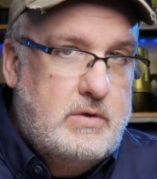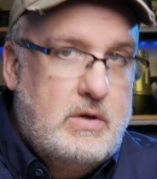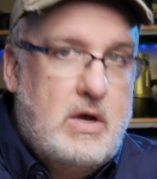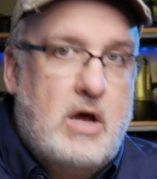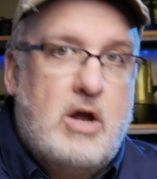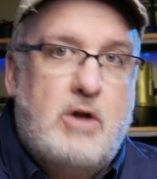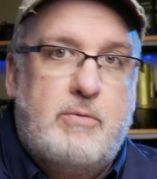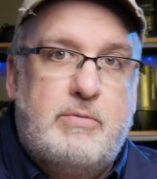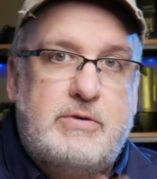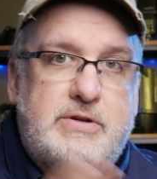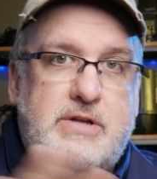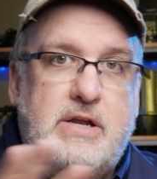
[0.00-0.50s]

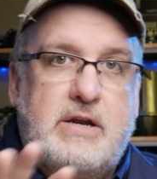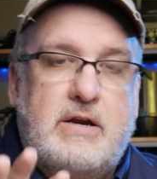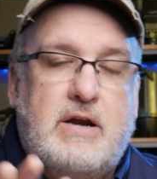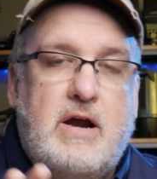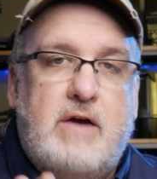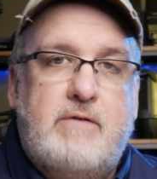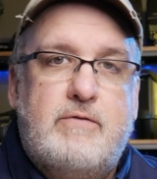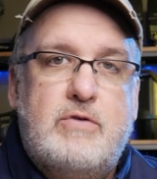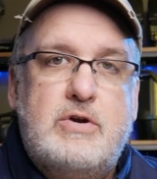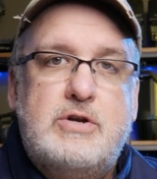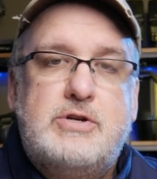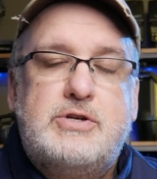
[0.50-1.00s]
100%
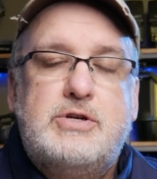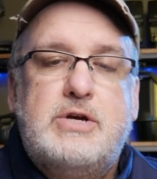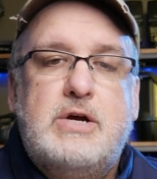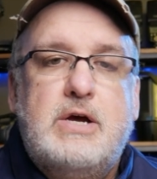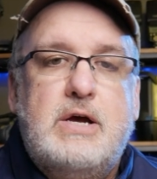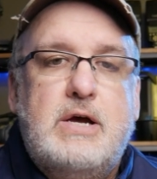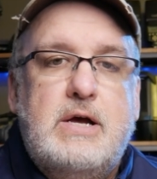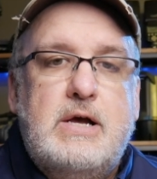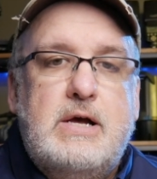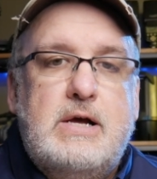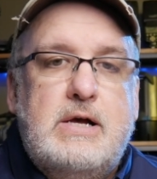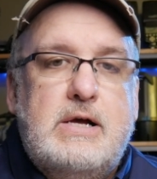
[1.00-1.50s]
coverage.
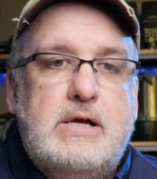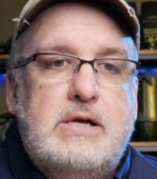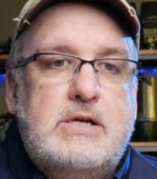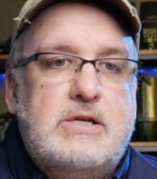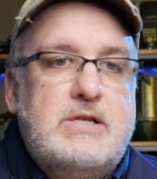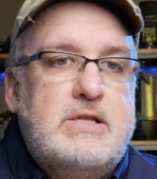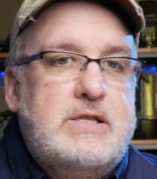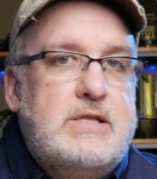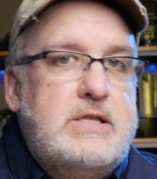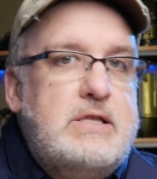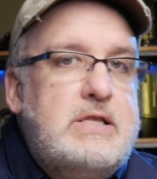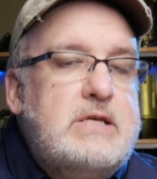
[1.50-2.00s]

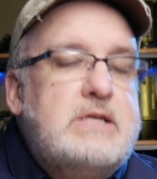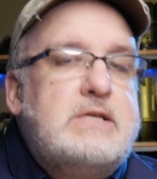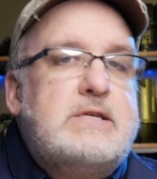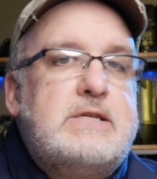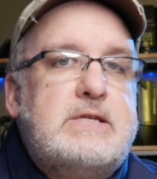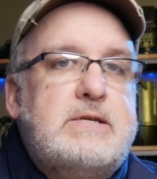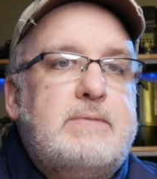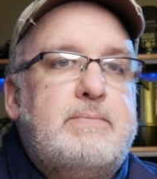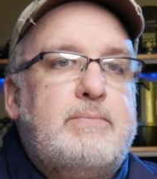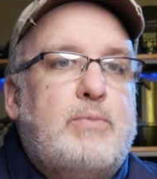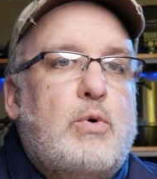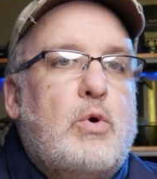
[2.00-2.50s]
This
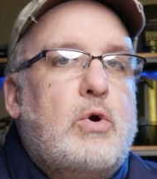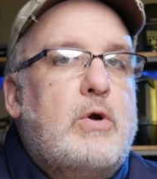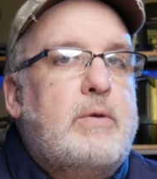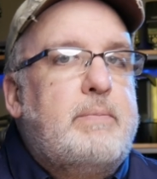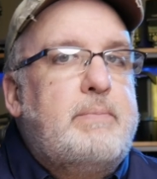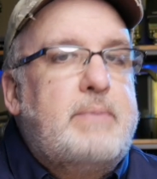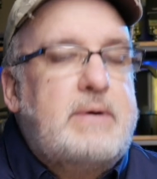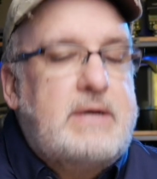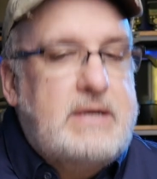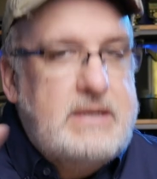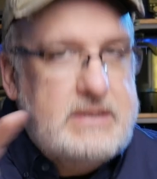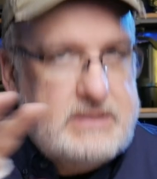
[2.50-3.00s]
is
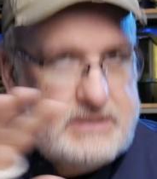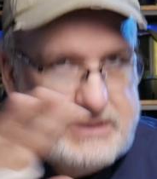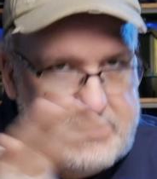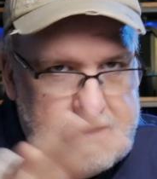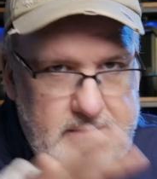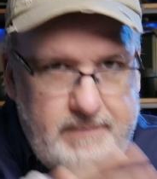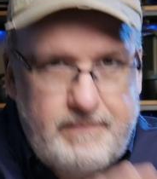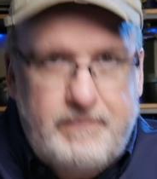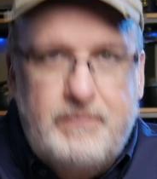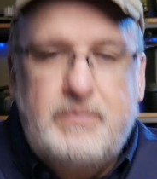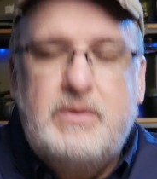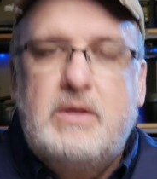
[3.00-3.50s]
important because
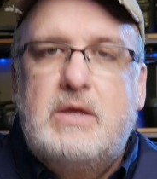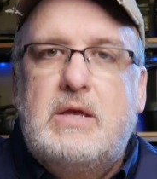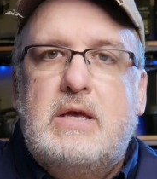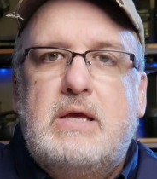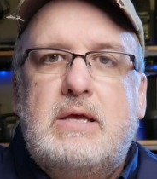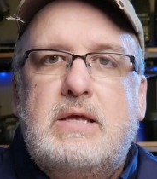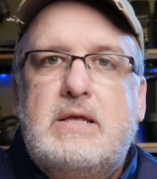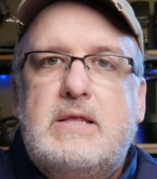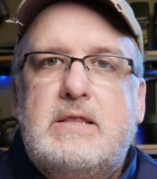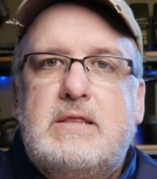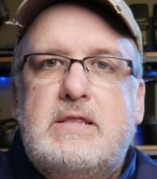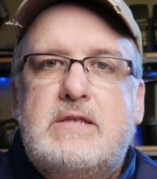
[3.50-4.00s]

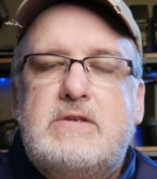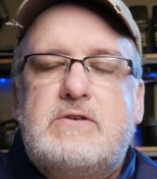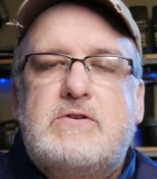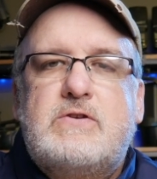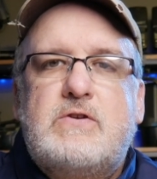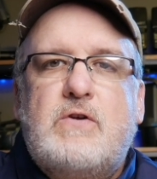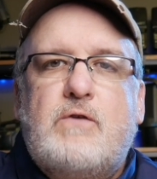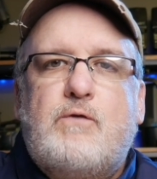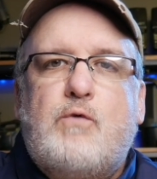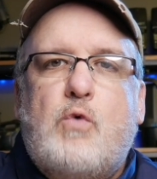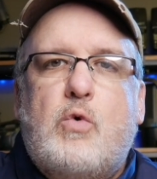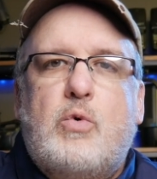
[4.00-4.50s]
this
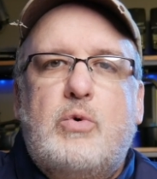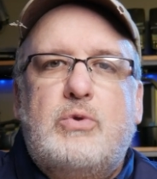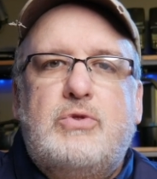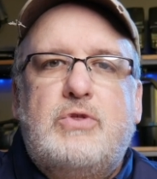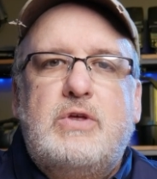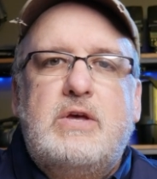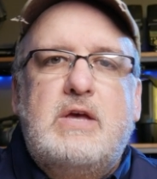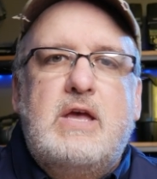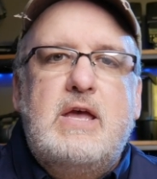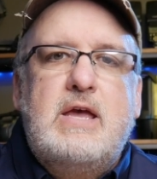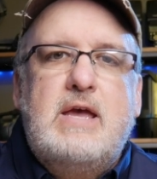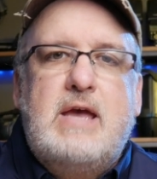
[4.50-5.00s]
is a
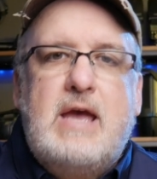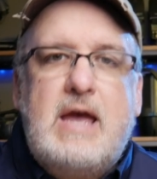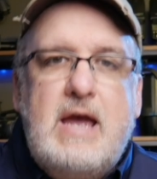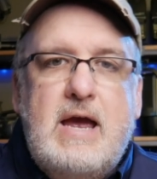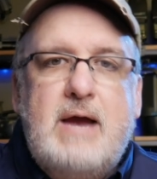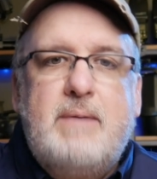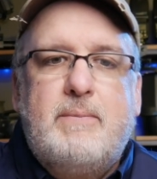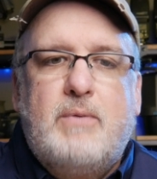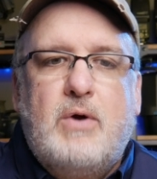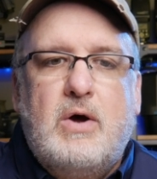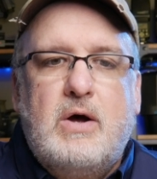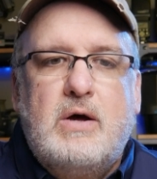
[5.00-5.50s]
forward-thinking
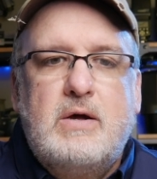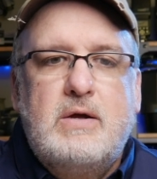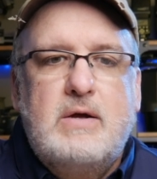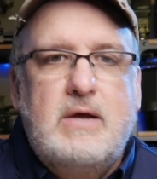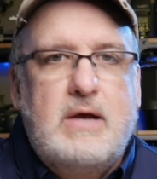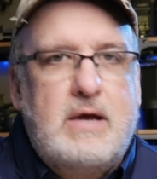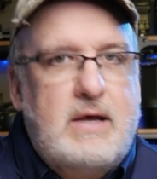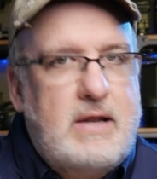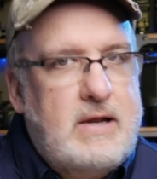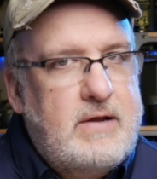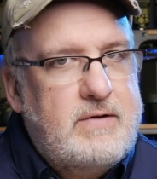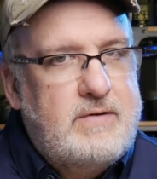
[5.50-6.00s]
camera,
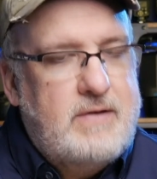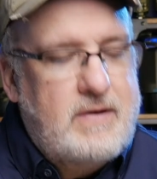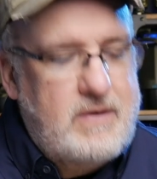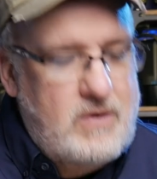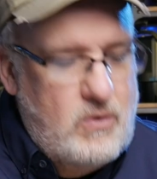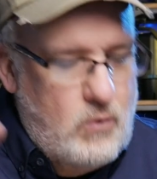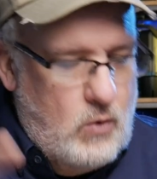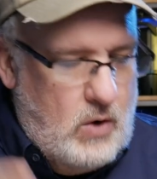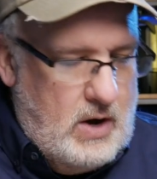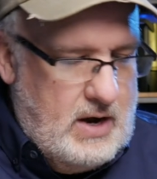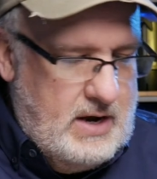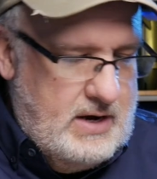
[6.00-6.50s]
and I'll tell
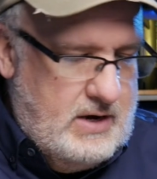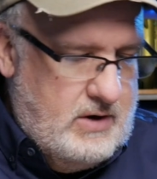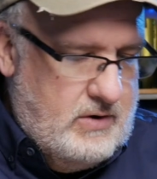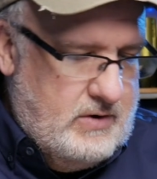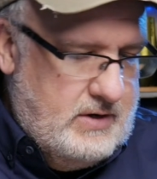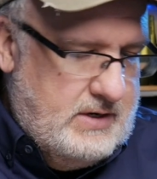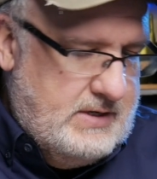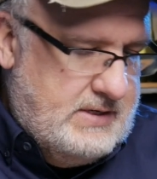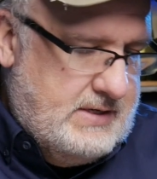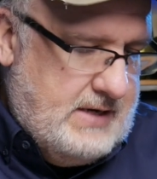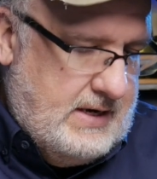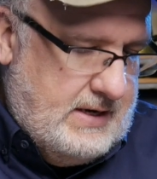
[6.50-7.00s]
you why here
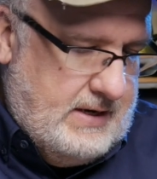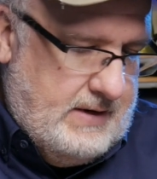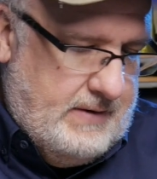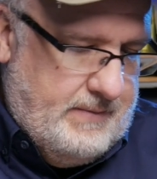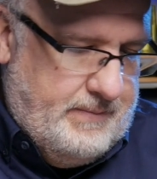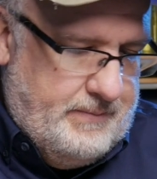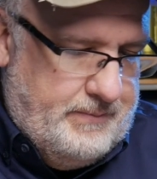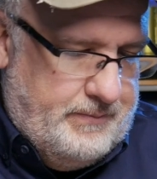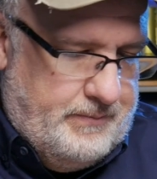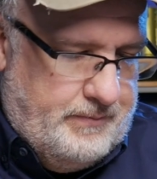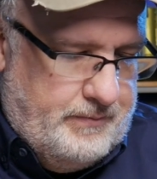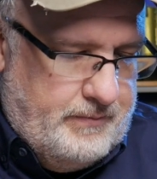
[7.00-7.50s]
in a second.
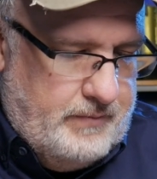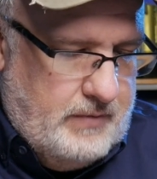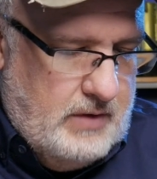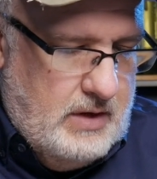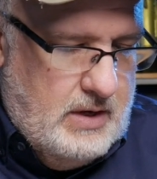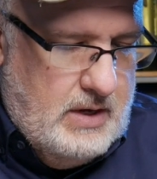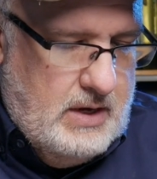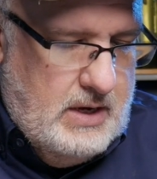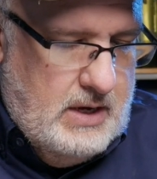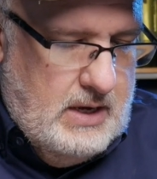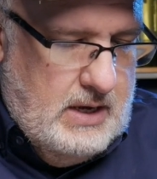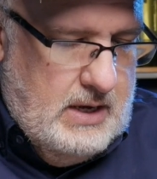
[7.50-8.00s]

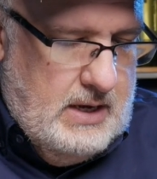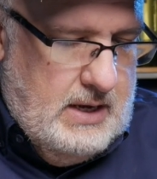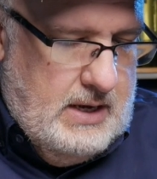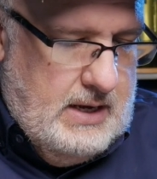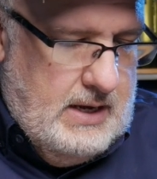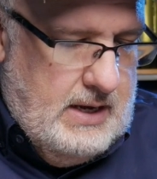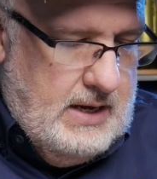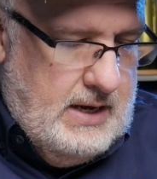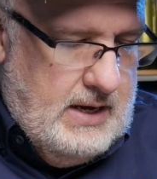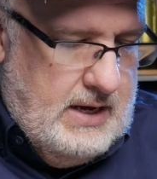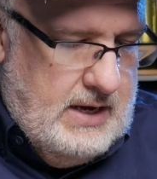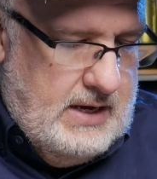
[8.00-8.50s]

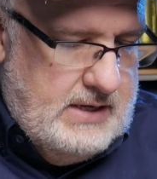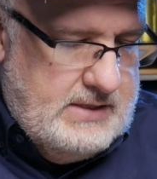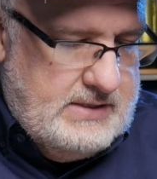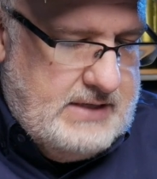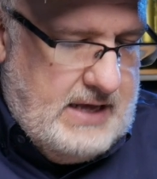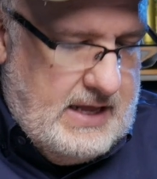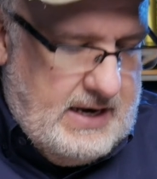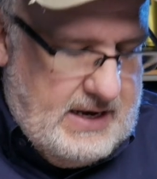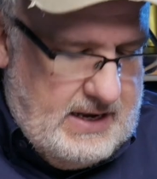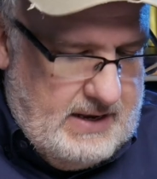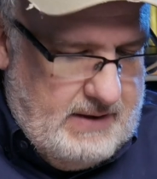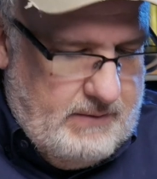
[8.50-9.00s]
It's
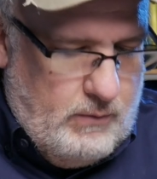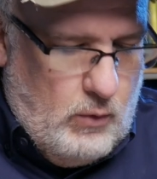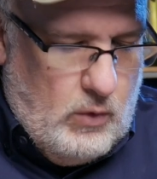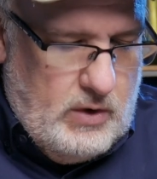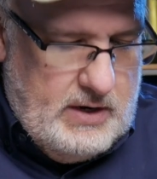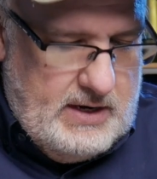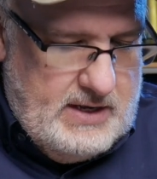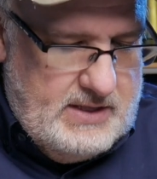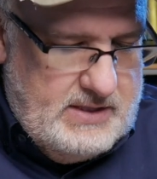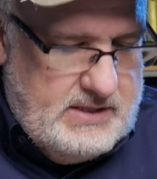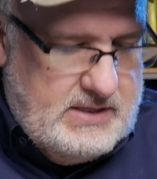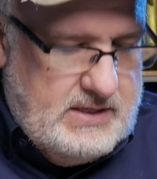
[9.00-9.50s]
got a
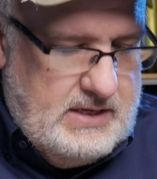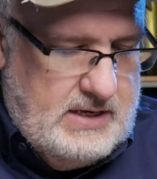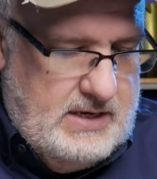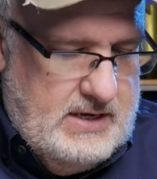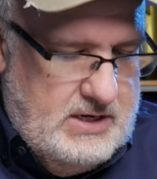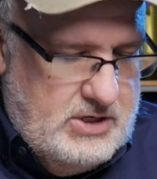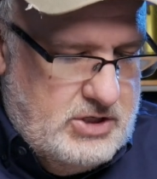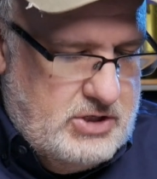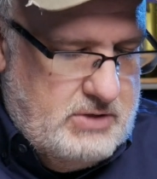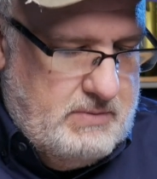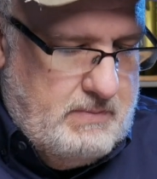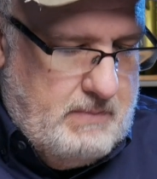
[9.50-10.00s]

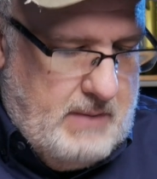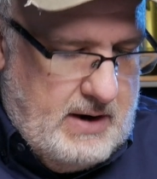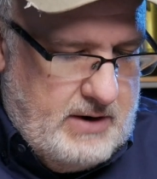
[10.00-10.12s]
1/8-inch